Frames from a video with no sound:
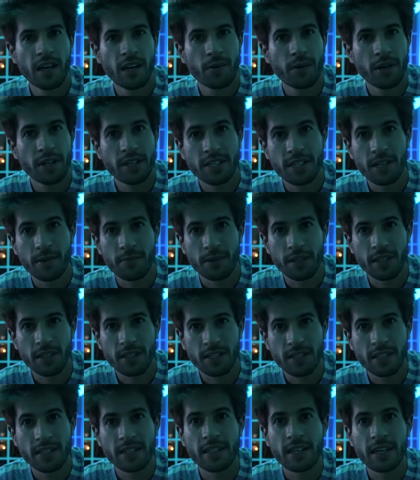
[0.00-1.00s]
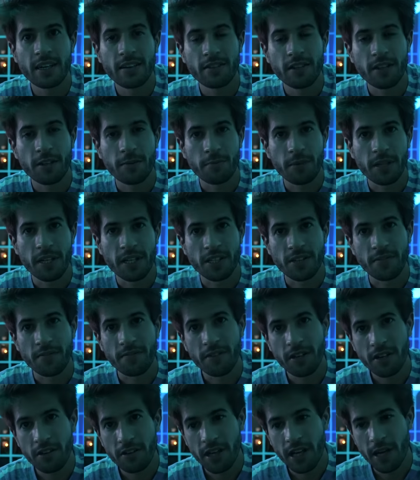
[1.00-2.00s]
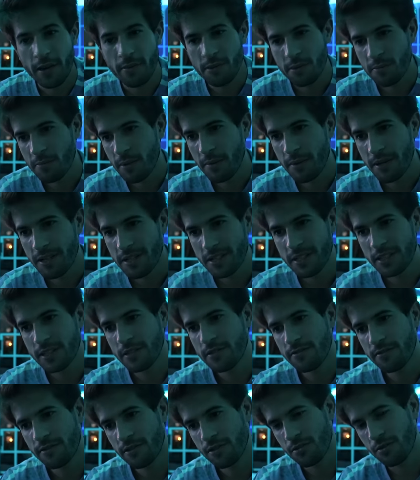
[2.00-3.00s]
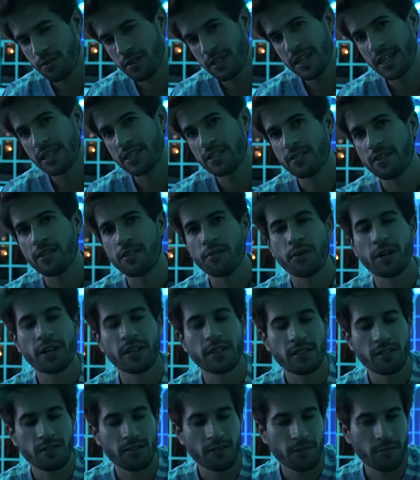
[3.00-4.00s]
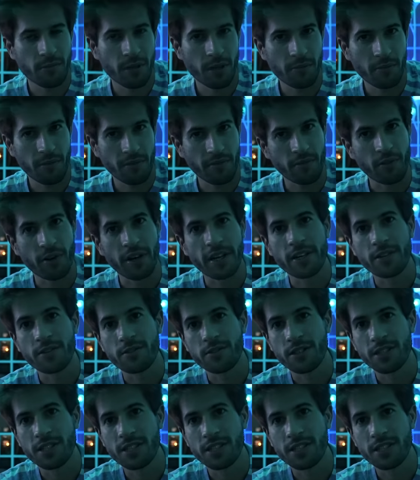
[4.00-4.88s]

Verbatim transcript: Anyways, I'm gonna sit down and play some video games by myself to relax and unwind a little bit before I go to